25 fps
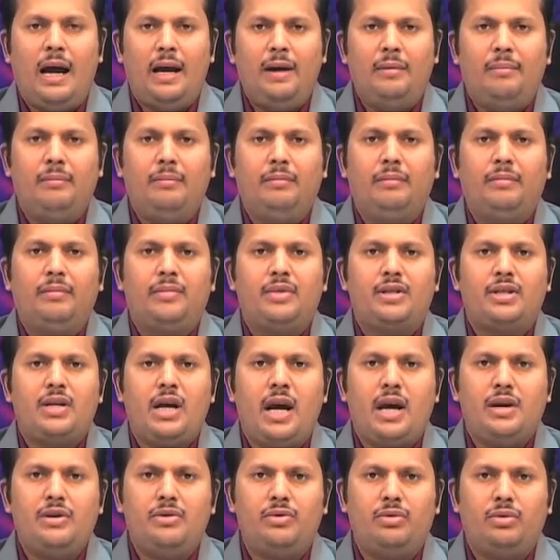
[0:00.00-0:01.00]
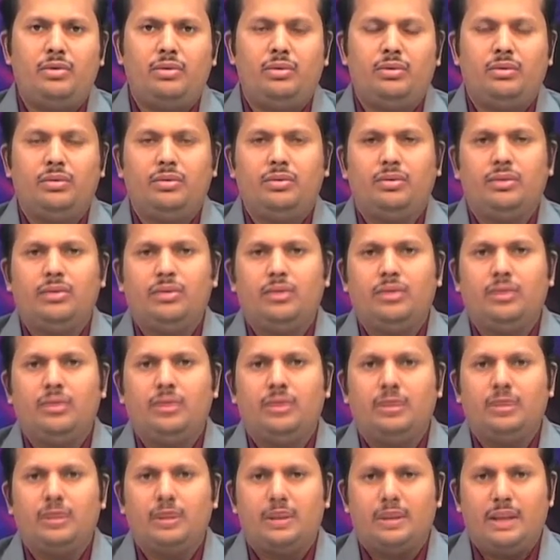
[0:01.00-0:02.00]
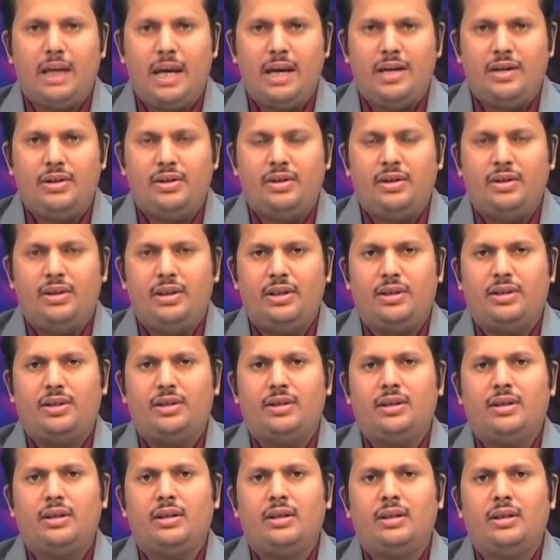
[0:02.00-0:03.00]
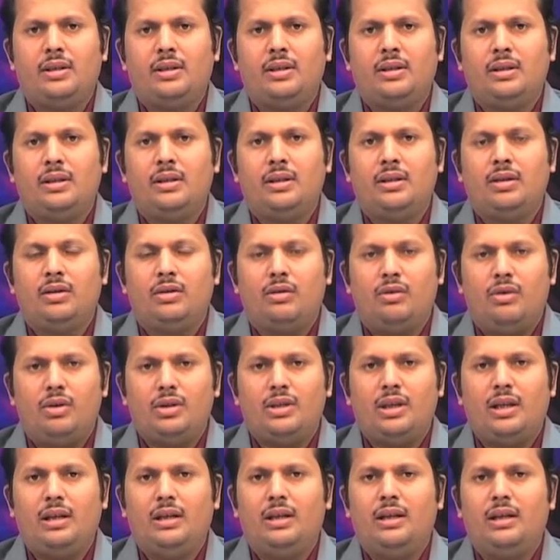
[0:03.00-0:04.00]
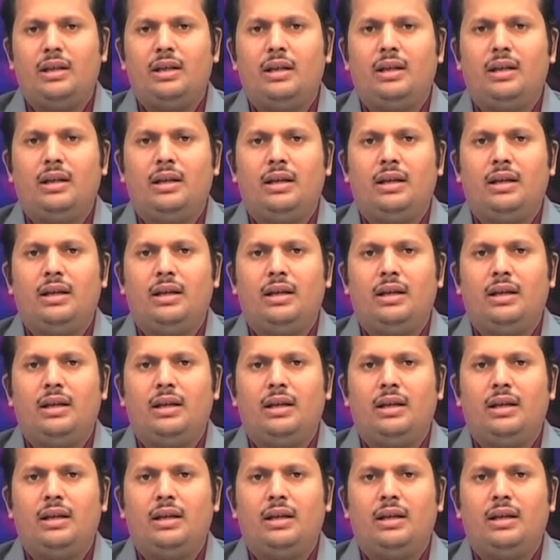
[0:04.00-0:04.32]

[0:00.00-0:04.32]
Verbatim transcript: I am trying to cite this causal